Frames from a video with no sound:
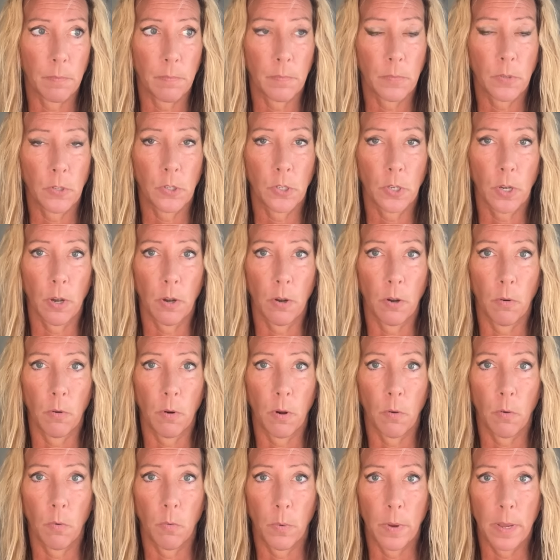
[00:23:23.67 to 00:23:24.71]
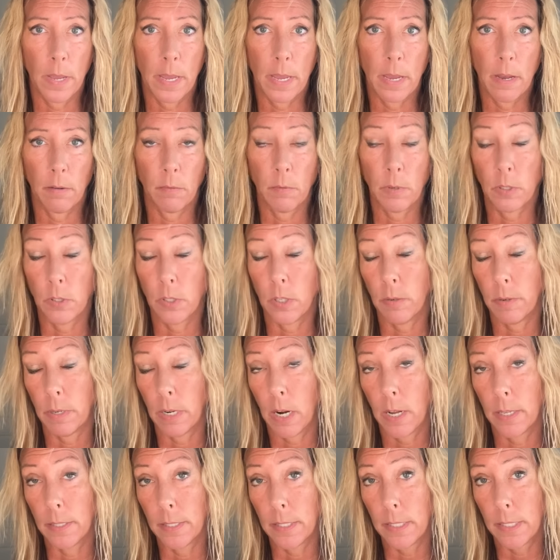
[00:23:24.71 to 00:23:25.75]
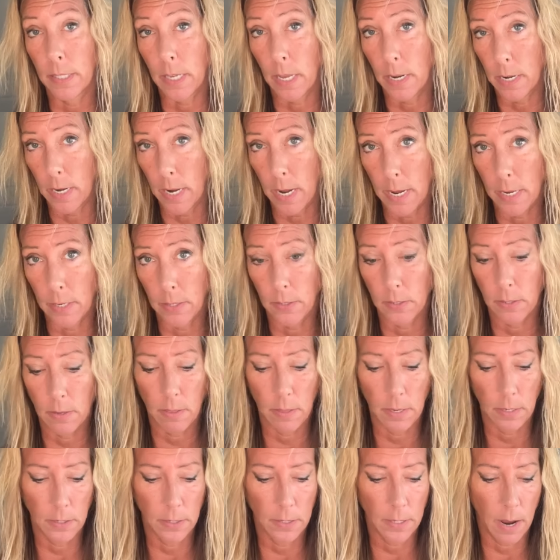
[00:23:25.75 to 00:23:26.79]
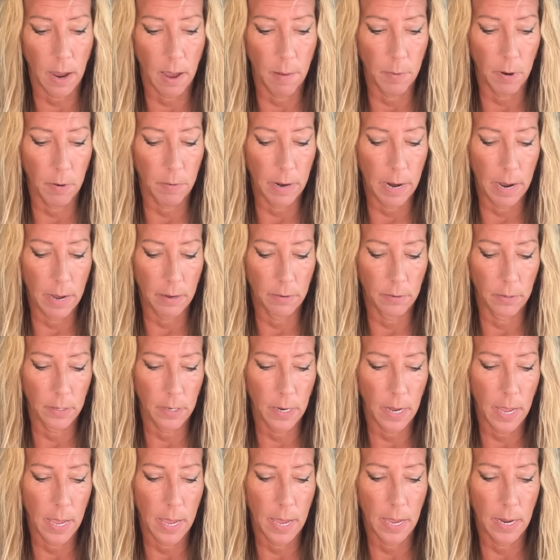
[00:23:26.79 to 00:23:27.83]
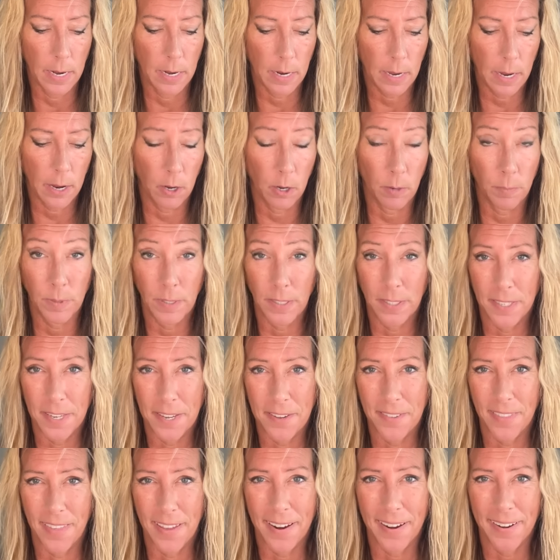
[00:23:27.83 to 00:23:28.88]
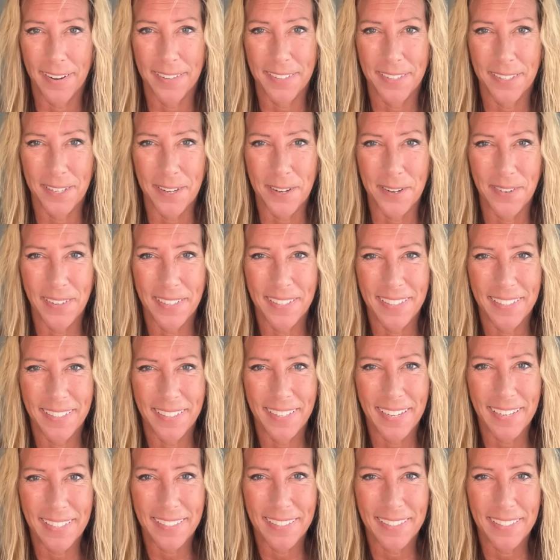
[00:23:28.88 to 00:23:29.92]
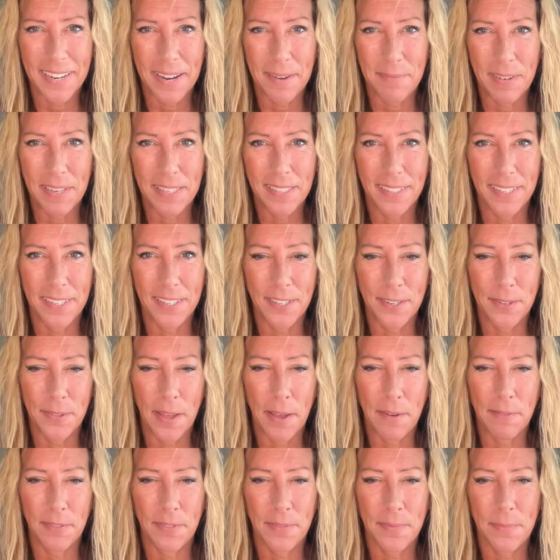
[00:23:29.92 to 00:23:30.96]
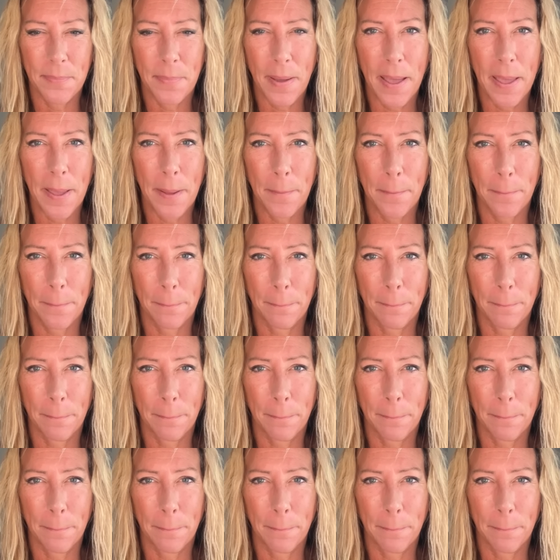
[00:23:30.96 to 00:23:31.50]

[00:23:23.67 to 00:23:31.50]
So we will do it on Sundays this time around, and I hope to see you there. So until next time, I send you love. Bye.